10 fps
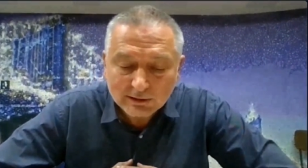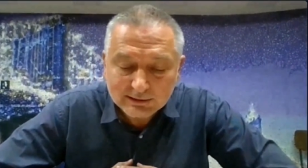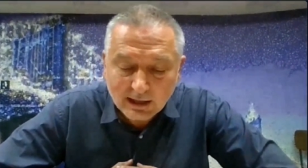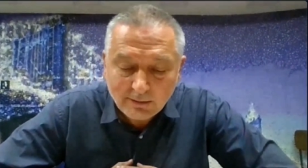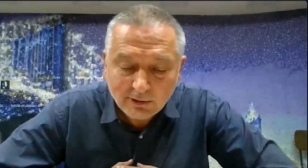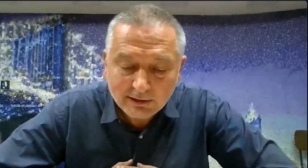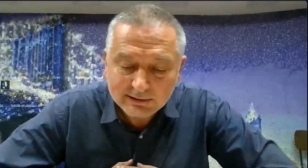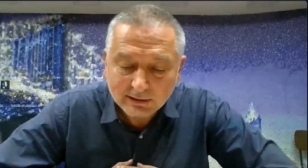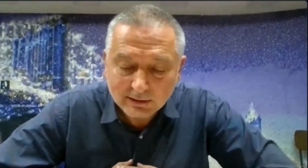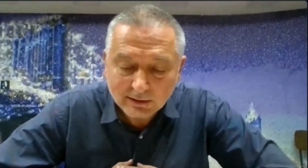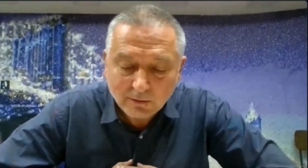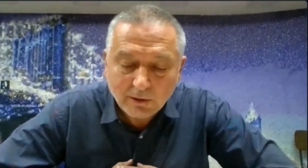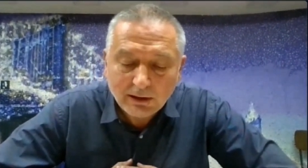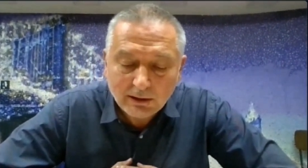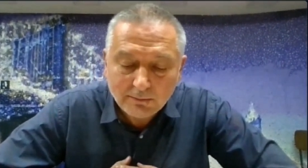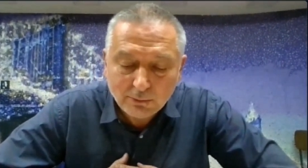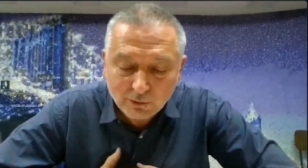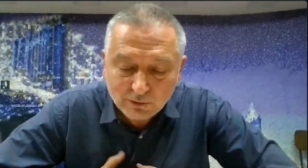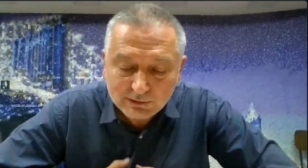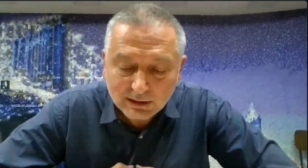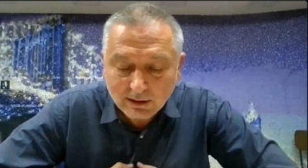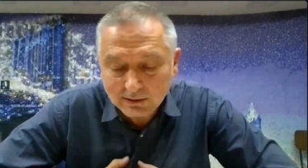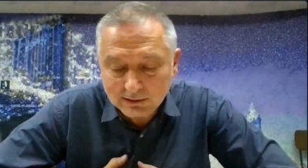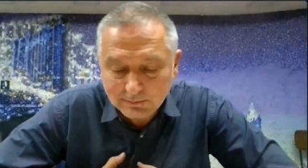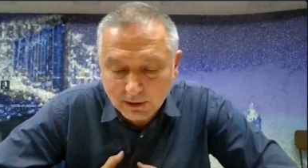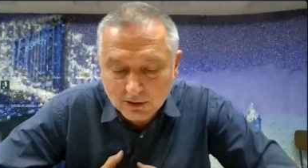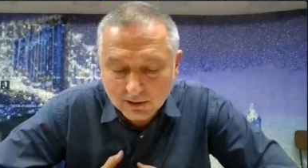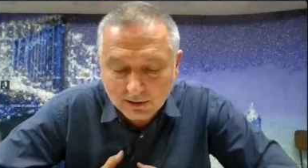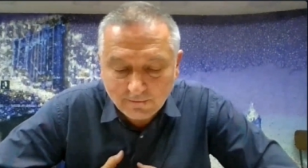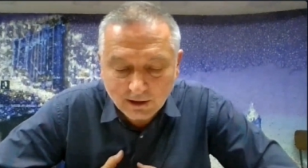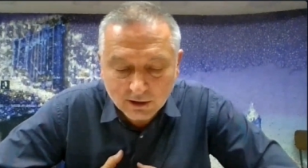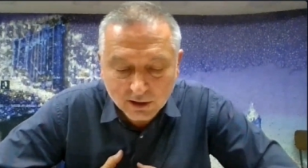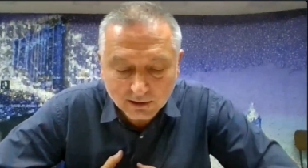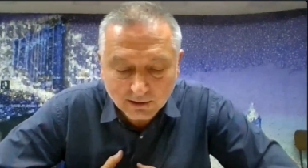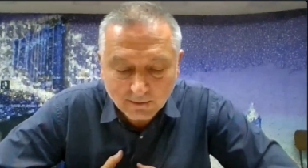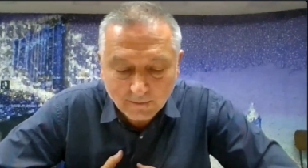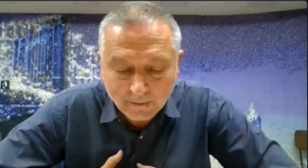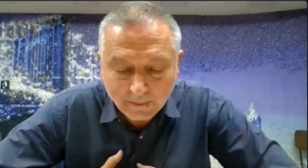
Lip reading: For the same reason, we read books and especially fiction.